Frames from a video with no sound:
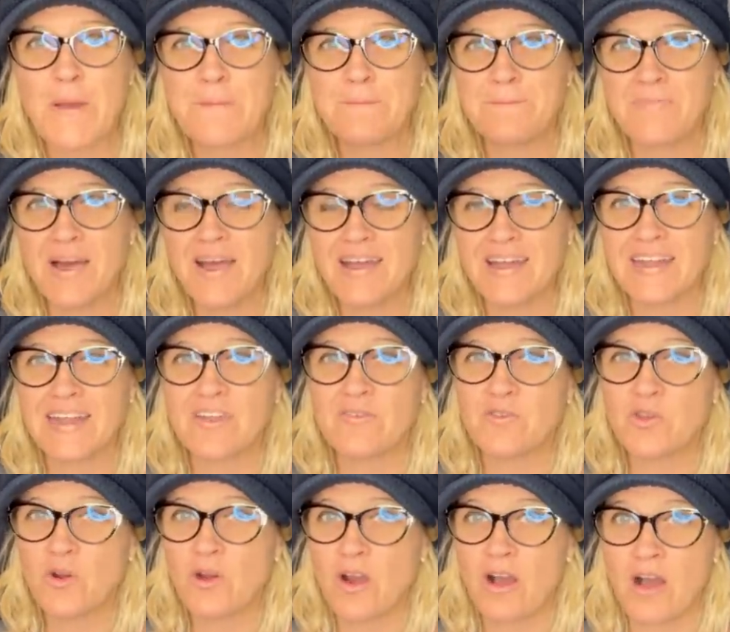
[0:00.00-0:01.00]
But
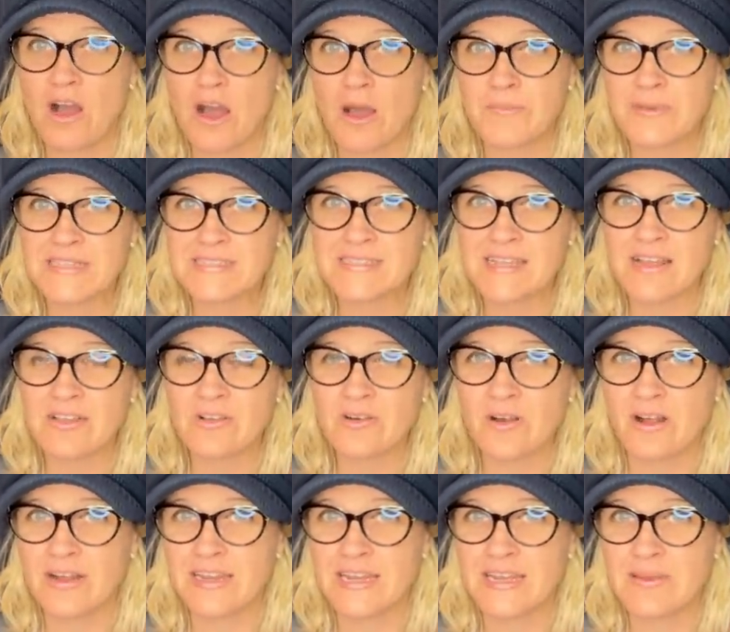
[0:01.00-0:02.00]
if you're a hobby
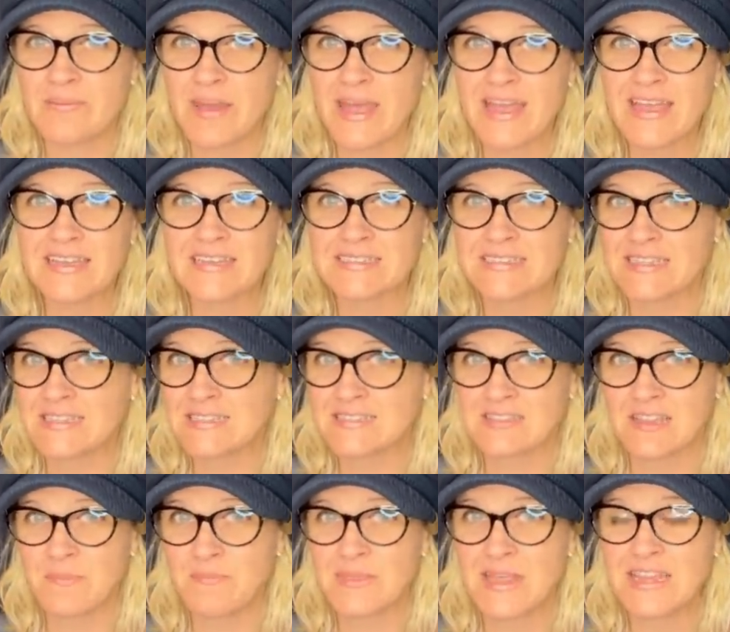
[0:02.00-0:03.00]
seller on eBay, is this
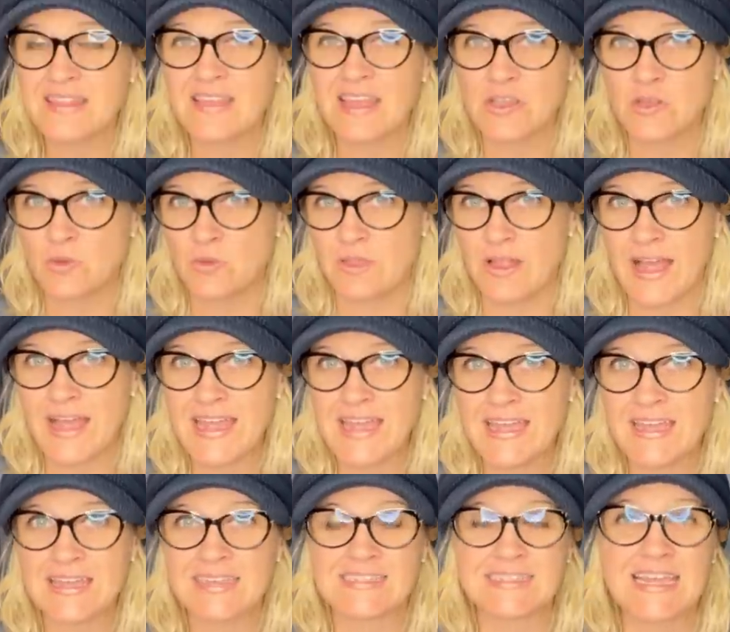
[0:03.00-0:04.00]
something that you
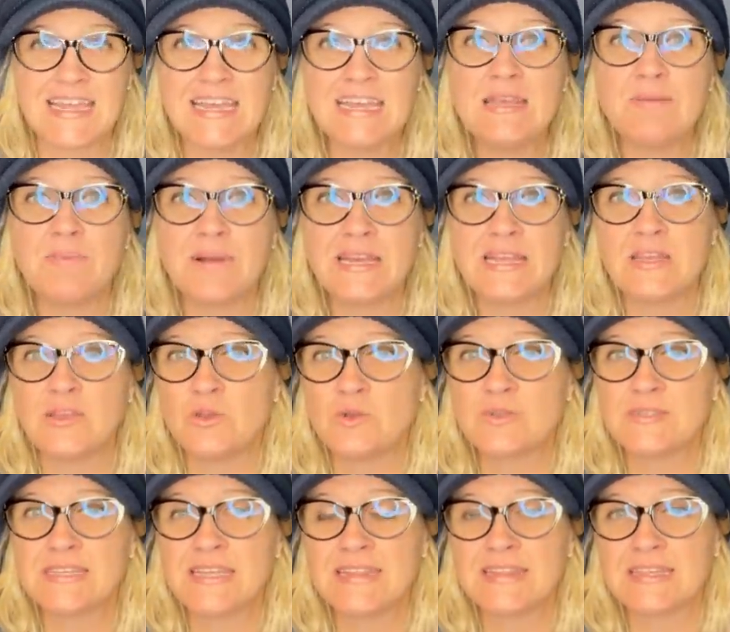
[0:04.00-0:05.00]
like? Is anybody
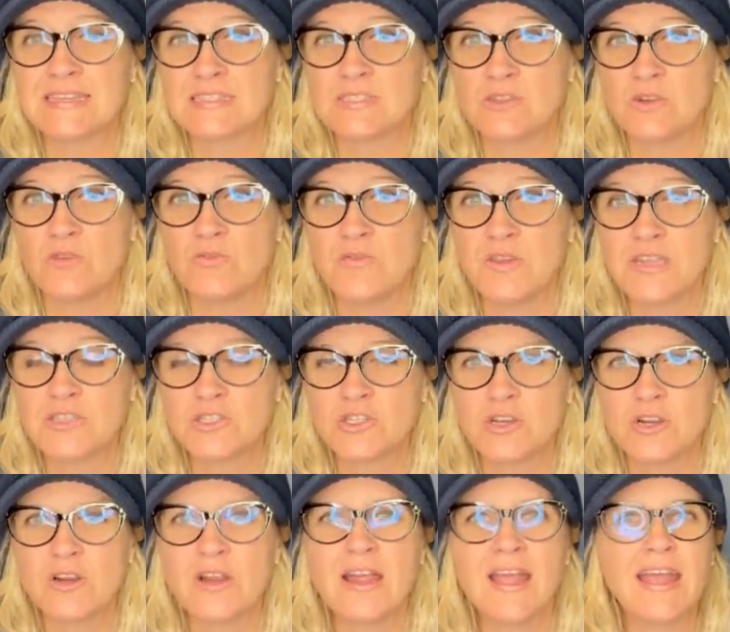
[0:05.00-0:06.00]
using this new
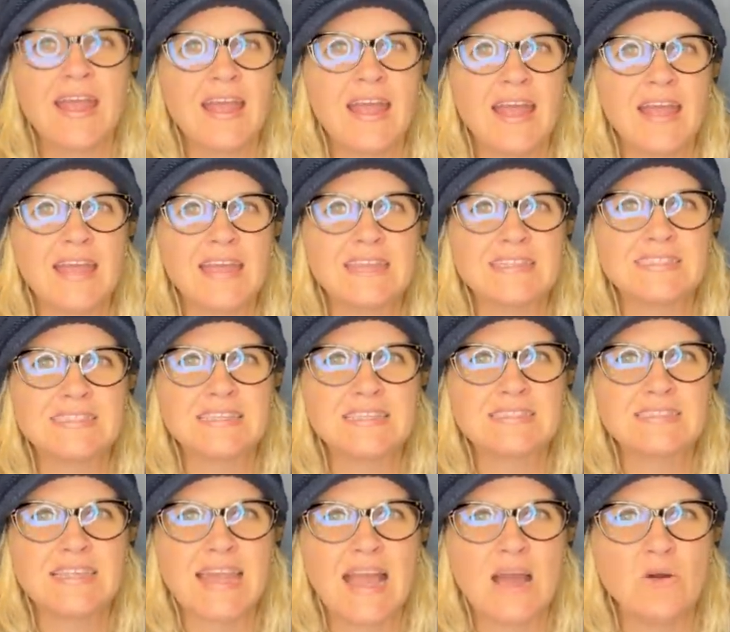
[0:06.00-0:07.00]
feature? Is
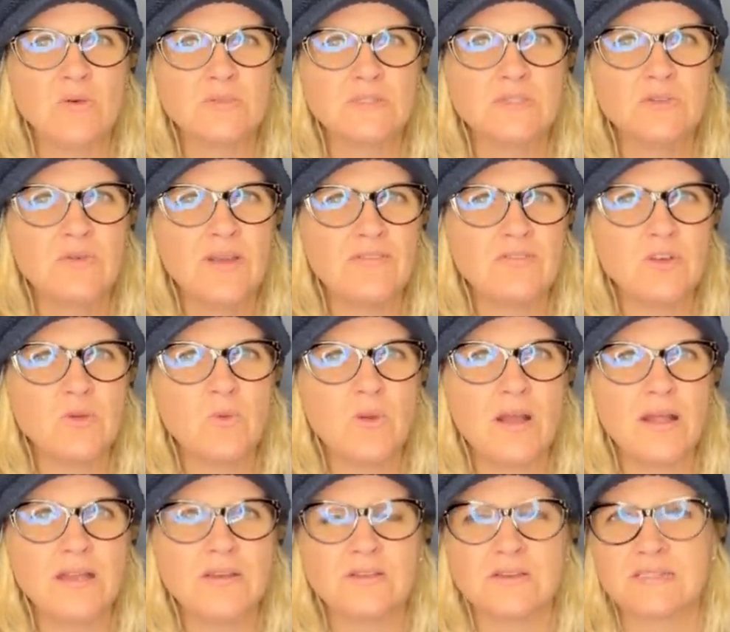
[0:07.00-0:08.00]
this out to
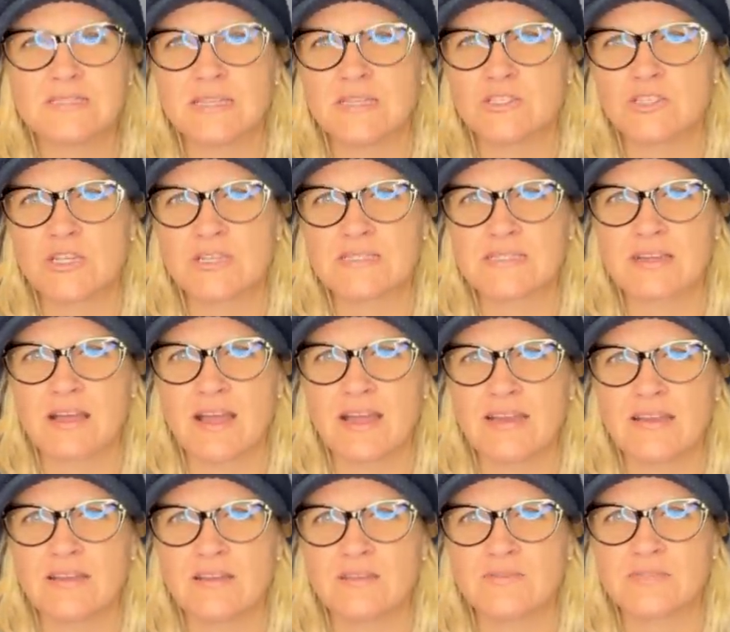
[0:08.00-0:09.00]
everyone, or is it just
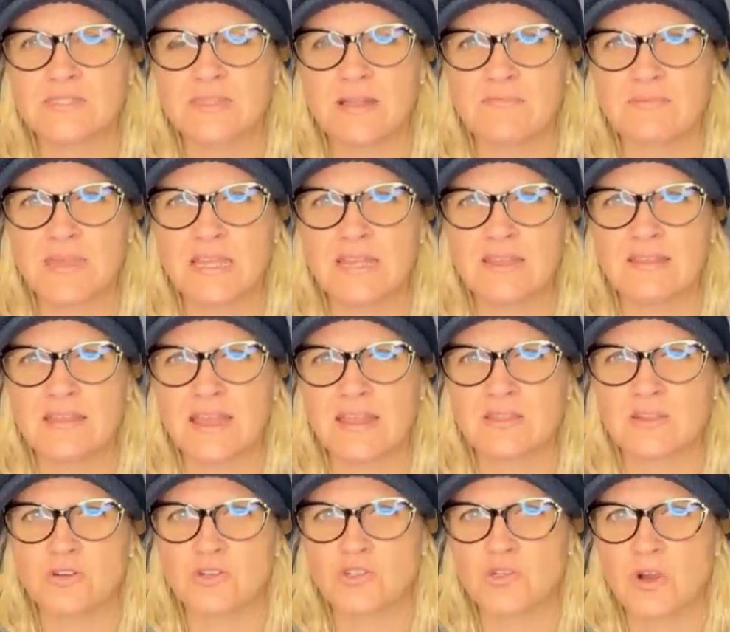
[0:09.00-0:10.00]
kind of something
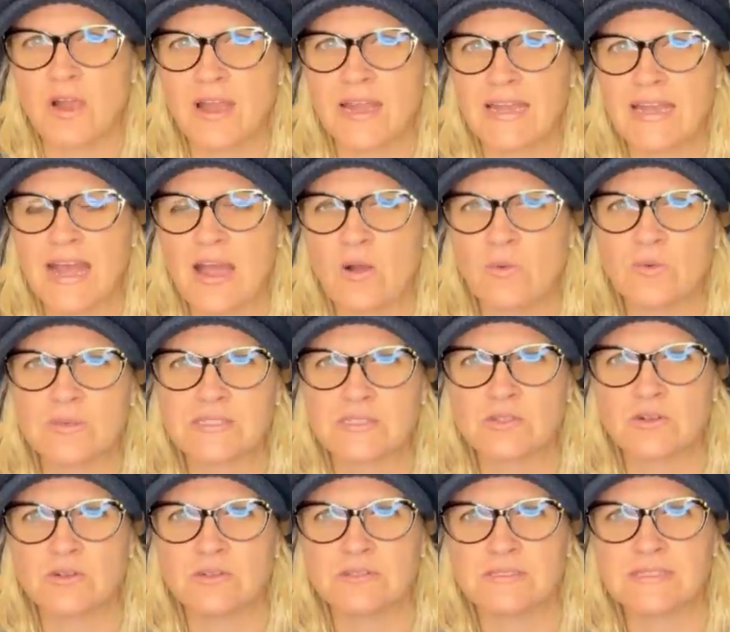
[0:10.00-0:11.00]
that they're trying out with
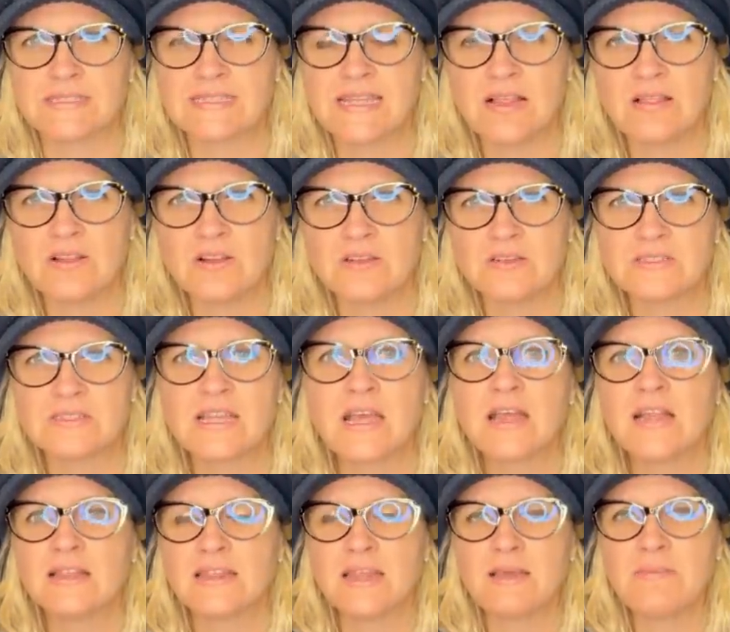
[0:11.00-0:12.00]
certain sellers?
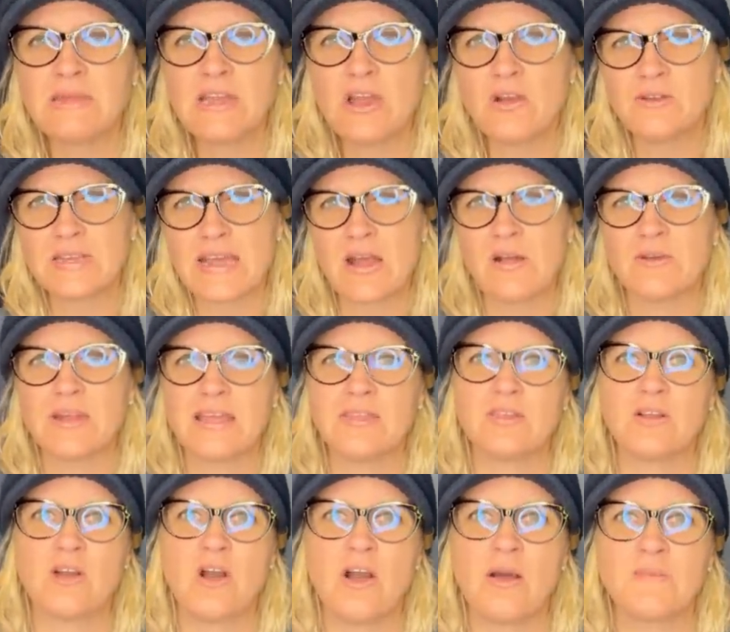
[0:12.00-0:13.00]
Let me know down in
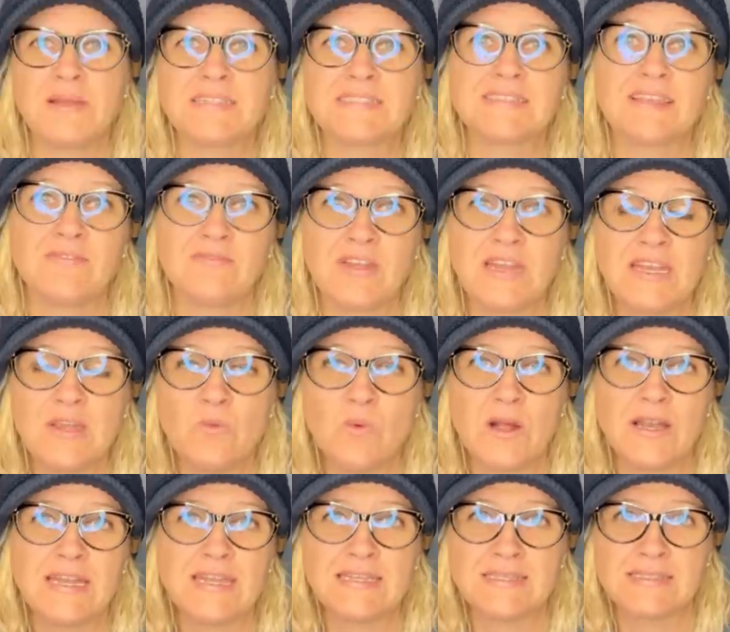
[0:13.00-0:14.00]
the comments if
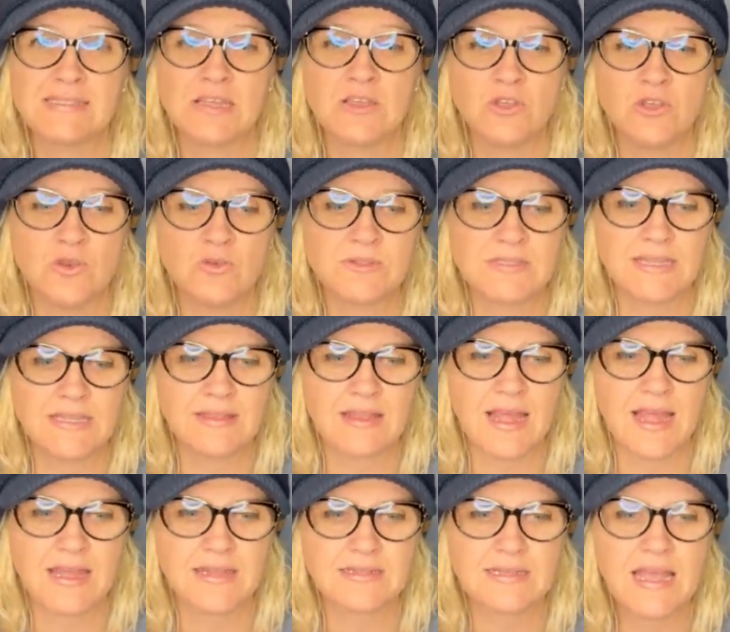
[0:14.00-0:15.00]
anyone is using
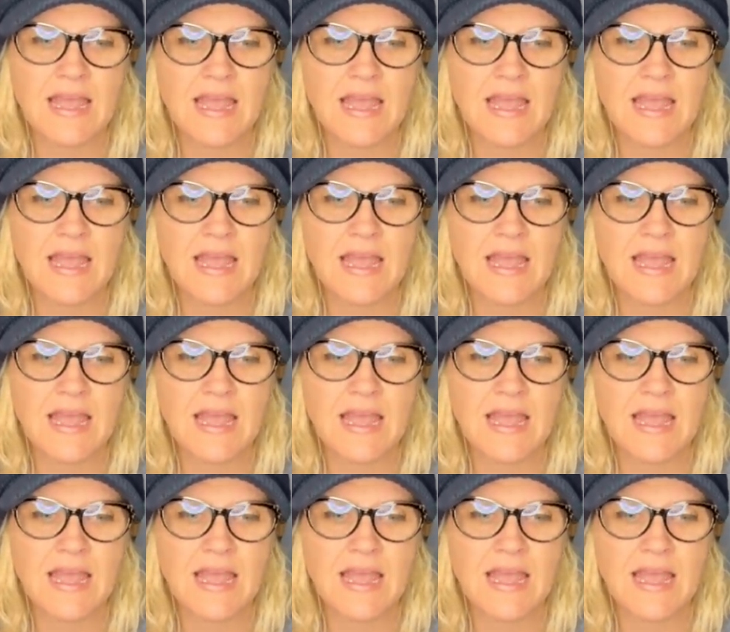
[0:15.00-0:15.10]
that.